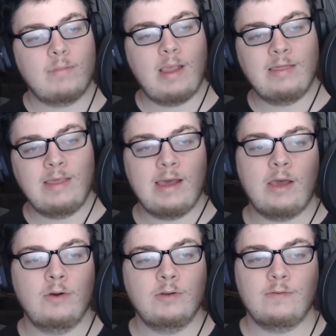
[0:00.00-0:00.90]
And that
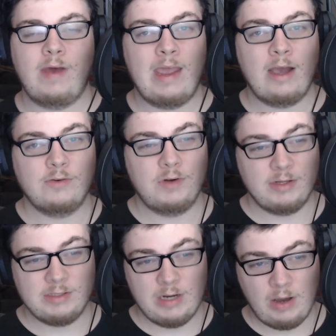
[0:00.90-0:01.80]
goes for
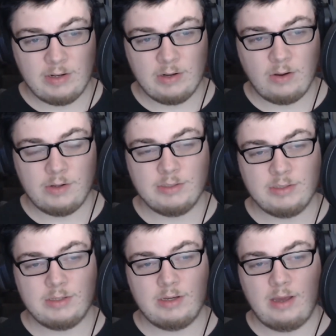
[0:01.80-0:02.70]

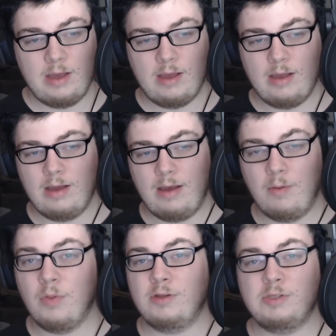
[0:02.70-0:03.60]
$899.
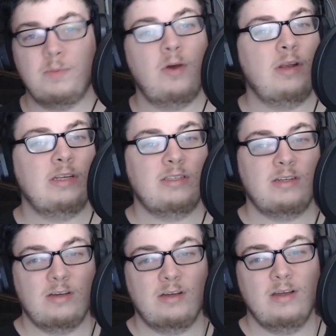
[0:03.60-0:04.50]
Although, to be honest,
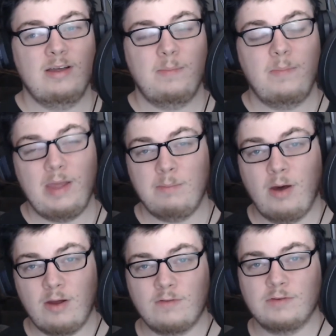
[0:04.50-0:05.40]
being
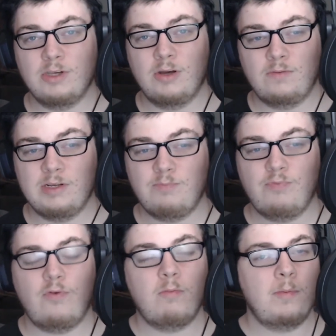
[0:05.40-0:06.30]
Microsoft, is
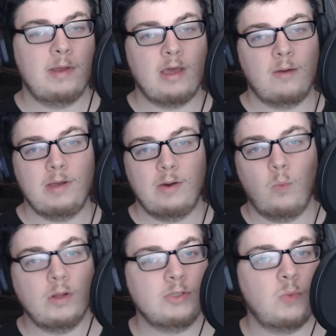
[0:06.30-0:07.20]
probably going to be a
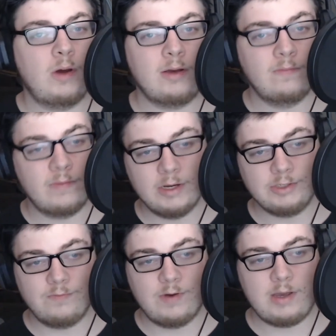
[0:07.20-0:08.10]
one-to-one
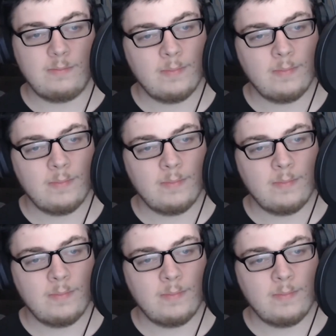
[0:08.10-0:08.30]
conversion rate.